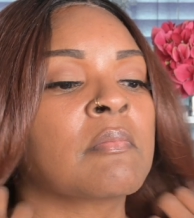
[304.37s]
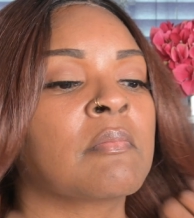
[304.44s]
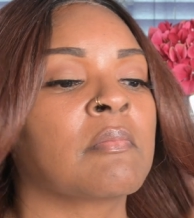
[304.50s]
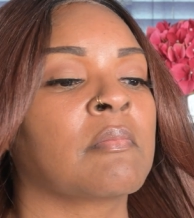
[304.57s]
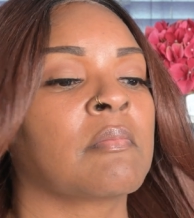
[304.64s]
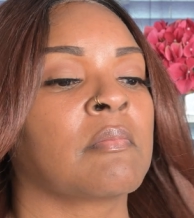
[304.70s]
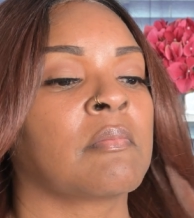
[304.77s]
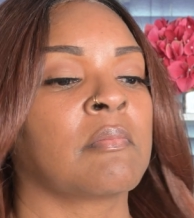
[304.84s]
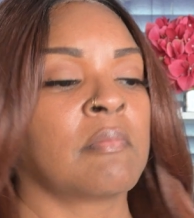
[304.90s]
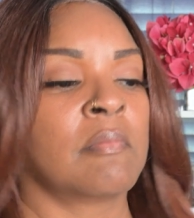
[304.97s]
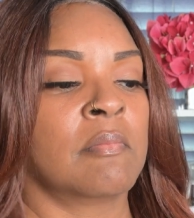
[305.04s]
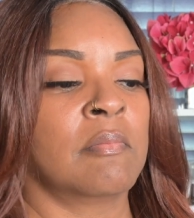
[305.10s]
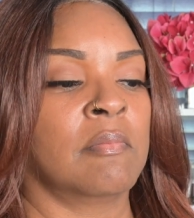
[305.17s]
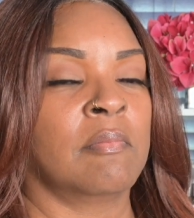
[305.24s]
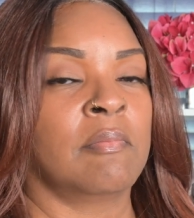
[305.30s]

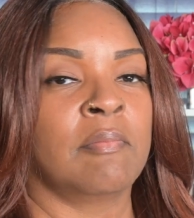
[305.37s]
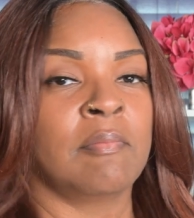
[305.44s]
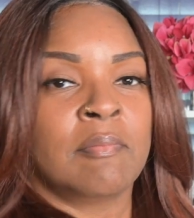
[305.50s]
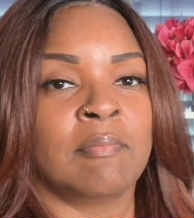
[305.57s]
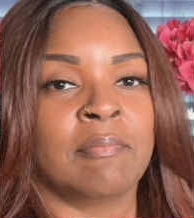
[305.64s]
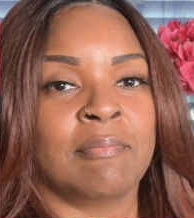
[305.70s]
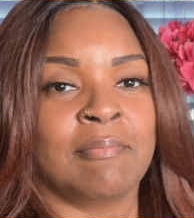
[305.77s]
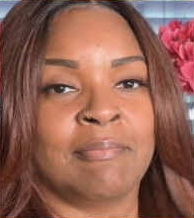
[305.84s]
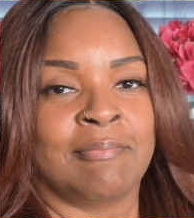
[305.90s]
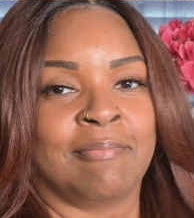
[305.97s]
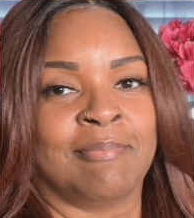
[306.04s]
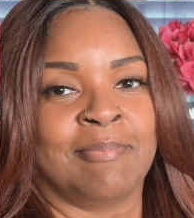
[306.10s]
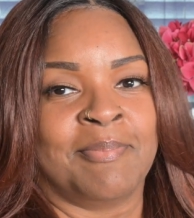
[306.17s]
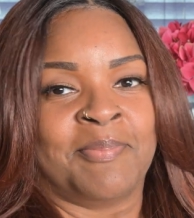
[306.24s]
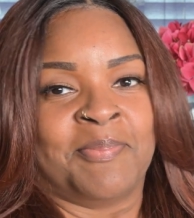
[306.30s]

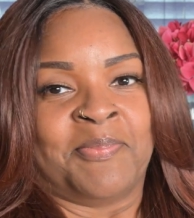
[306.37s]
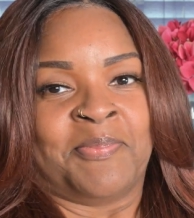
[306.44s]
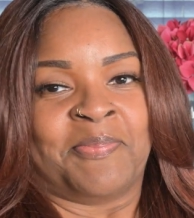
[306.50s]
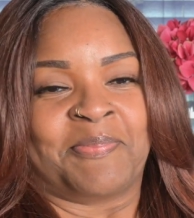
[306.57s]
(silence)